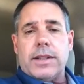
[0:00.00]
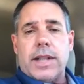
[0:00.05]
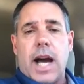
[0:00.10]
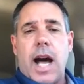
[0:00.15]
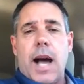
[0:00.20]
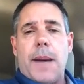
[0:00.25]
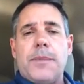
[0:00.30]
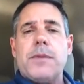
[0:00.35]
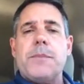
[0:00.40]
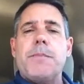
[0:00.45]

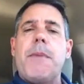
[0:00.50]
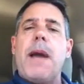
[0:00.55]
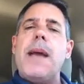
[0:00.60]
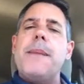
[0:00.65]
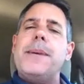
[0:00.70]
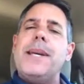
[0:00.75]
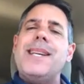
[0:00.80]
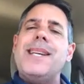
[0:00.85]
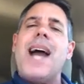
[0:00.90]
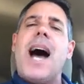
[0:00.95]
stops,
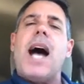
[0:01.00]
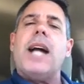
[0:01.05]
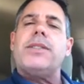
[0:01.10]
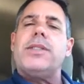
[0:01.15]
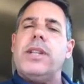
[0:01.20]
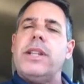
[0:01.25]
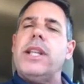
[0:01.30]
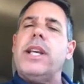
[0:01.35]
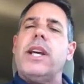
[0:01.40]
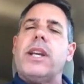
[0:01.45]
maybe not
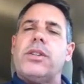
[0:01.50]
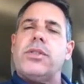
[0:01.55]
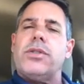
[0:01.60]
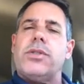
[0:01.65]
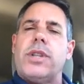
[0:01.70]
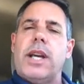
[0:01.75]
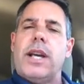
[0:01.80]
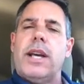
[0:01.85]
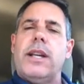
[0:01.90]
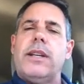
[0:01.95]
to the
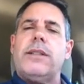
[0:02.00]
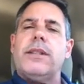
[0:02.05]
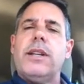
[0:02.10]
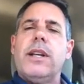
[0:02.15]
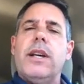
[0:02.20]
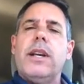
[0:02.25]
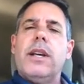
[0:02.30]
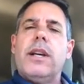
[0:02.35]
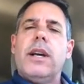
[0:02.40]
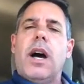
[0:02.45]
extent
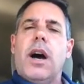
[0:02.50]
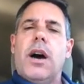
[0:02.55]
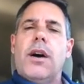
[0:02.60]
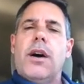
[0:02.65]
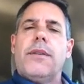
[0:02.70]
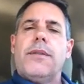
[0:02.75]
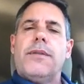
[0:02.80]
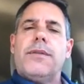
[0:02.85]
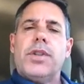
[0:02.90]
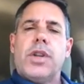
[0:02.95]

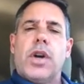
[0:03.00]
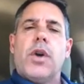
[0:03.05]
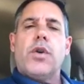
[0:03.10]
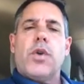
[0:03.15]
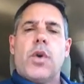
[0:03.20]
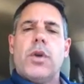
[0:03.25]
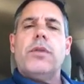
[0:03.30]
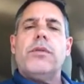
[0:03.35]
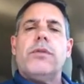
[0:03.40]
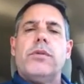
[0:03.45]
of,
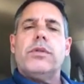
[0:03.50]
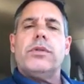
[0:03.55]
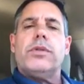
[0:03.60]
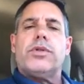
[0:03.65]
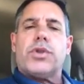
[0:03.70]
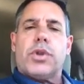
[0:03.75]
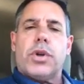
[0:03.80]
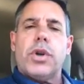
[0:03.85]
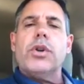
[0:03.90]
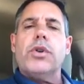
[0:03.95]

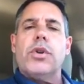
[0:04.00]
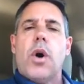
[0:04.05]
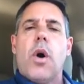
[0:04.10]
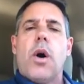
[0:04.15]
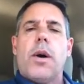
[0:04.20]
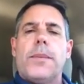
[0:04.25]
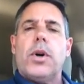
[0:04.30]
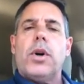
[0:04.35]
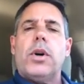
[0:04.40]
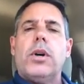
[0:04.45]
true
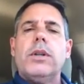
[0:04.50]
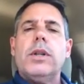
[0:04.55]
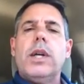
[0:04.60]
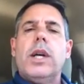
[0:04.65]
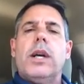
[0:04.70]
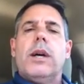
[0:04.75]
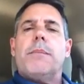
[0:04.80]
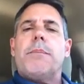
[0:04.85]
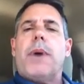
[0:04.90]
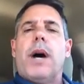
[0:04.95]
normal,
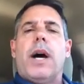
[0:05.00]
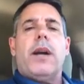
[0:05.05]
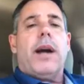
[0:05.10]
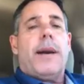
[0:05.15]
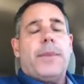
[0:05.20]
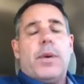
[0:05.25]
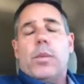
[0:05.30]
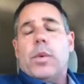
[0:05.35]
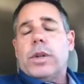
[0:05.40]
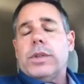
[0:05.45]
but I
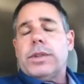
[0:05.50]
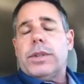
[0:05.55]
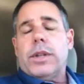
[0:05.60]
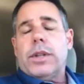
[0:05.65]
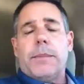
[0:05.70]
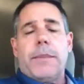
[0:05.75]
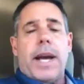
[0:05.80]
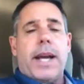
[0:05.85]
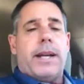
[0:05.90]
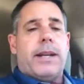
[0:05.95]
mean, we're
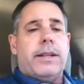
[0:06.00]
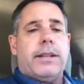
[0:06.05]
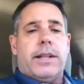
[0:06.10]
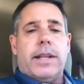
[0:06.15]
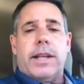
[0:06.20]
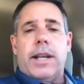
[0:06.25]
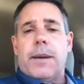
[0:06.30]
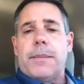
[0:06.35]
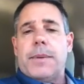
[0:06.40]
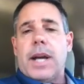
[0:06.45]
still making
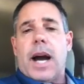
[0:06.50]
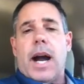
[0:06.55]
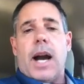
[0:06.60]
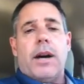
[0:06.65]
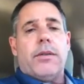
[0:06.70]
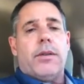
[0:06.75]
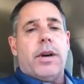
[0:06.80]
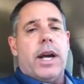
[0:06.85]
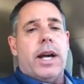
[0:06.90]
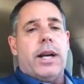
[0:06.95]
DWI
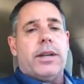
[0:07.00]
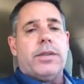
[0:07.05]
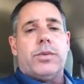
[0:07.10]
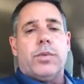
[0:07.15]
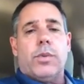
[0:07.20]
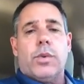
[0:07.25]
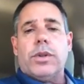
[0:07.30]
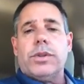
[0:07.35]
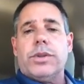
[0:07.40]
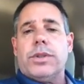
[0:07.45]
arrests.
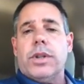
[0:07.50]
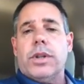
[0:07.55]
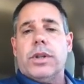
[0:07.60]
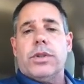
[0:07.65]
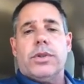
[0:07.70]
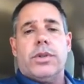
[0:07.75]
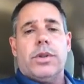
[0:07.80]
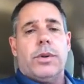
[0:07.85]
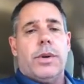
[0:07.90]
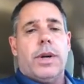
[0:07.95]
We're still
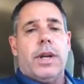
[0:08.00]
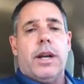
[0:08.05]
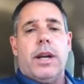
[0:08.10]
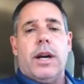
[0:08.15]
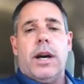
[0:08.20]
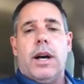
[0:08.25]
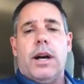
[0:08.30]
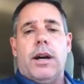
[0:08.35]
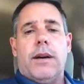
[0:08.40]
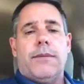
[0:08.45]
doing
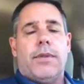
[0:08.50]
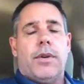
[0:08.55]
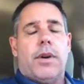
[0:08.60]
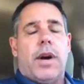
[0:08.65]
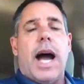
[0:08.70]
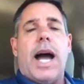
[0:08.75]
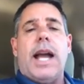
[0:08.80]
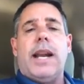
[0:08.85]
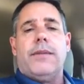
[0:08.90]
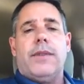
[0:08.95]
a
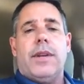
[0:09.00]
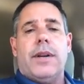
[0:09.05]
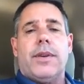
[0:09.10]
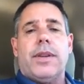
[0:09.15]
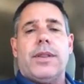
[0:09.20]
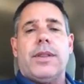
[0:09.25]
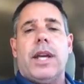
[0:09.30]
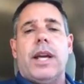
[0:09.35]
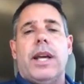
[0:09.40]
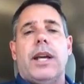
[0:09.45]
variety of
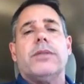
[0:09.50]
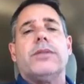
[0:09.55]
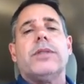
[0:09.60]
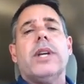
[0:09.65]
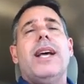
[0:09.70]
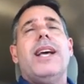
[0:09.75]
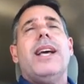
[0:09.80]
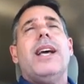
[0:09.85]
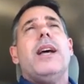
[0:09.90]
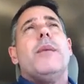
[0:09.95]
different things.
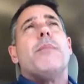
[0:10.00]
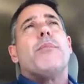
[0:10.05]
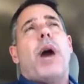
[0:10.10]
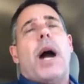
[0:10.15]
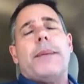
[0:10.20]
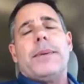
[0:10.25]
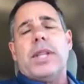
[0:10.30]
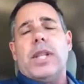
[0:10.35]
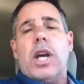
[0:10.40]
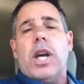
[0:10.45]

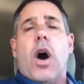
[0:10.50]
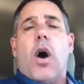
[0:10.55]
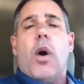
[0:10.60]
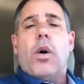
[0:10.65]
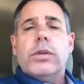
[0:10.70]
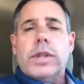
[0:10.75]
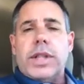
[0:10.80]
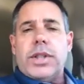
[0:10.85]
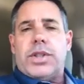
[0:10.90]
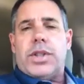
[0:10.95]
Probably the
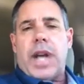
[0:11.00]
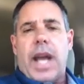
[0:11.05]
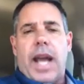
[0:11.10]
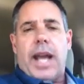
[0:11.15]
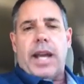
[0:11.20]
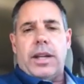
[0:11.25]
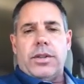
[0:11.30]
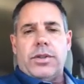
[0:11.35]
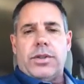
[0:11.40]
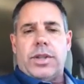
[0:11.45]
only
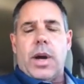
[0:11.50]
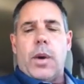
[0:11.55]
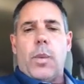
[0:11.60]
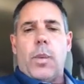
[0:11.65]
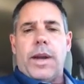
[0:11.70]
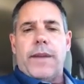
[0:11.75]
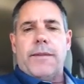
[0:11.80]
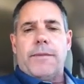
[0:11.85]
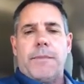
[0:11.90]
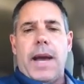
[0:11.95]
change that
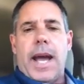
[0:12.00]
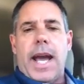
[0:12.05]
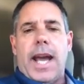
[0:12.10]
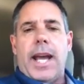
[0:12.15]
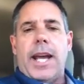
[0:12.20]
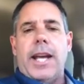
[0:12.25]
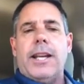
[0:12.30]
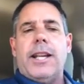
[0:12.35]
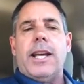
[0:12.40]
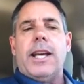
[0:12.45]
we've
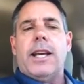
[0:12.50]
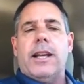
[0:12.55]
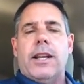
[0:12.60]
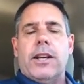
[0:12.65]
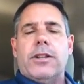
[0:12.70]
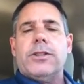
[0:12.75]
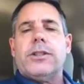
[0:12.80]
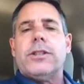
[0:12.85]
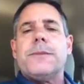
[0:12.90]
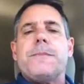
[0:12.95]
made
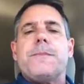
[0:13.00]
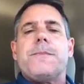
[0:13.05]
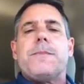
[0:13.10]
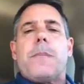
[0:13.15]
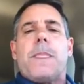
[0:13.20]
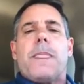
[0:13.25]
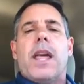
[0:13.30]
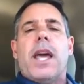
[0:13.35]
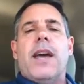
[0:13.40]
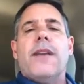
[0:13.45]
is
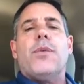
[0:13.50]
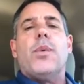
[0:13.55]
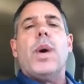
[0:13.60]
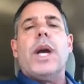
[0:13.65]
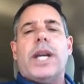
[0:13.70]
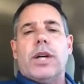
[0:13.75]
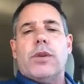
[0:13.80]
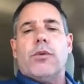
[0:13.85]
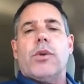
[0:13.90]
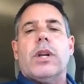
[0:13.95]
if we
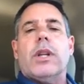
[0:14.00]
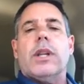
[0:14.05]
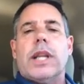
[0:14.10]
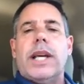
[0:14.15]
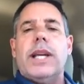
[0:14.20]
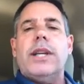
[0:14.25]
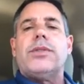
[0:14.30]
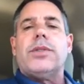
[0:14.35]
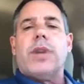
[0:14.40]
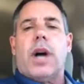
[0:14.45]
can
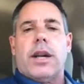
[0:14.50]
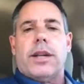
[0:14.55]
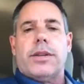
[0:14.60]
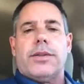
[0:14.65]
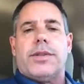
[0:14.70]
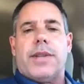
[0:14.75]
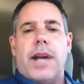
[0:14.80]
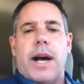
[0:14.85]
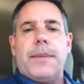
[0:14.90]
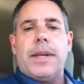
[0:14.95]
release on a
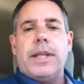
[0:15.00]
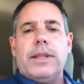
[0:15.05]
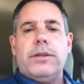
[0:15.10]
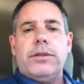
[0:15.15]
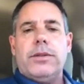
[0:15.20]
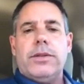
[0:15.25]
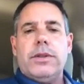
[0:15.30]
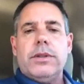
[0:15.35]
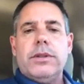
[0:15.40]
summons,